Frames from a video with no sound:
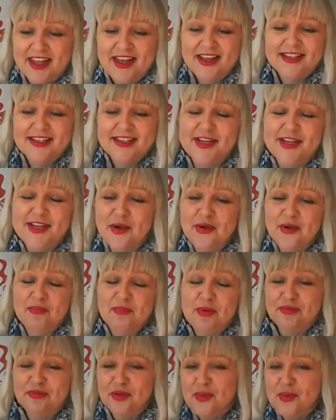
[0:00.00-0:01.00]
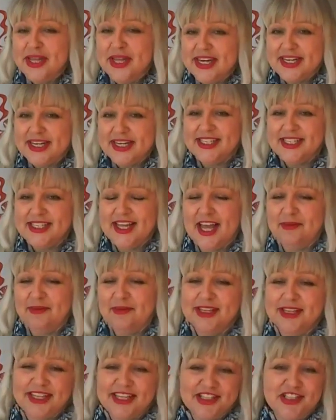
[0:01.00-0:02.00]
So before we get into that, I'm
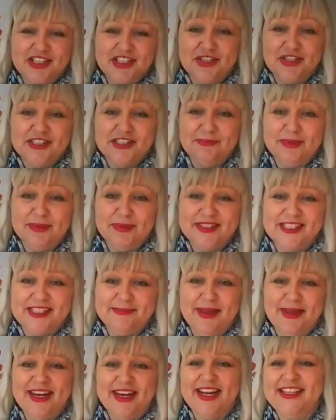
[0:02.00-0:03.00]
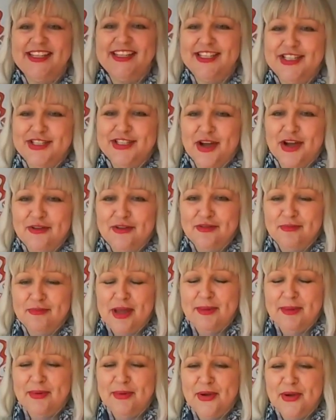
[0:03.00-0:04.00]
just going to introduce the Business Made Easy show for
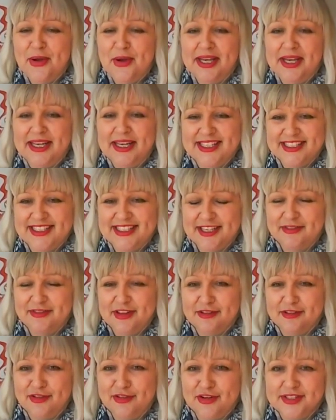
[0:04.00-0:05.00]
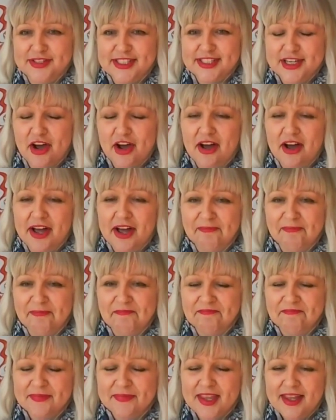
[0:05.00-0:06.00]
people who are listening for the first time.
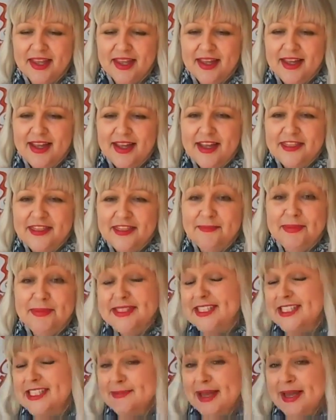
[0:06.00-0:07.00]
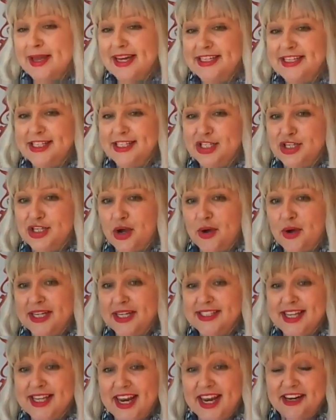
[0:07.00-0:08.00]
The Business Made Easy show I
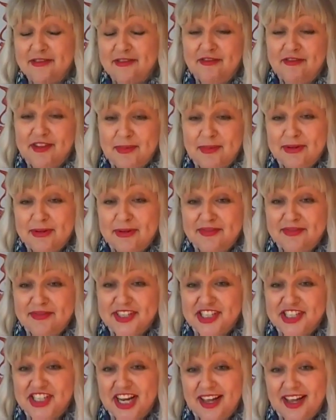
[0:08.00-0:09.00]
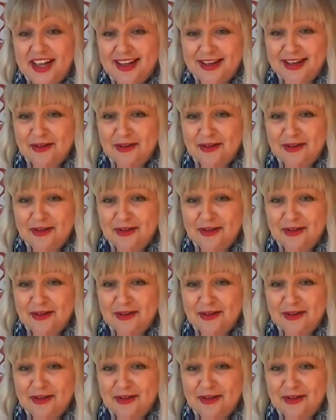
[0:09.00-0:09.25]
started in February of this year,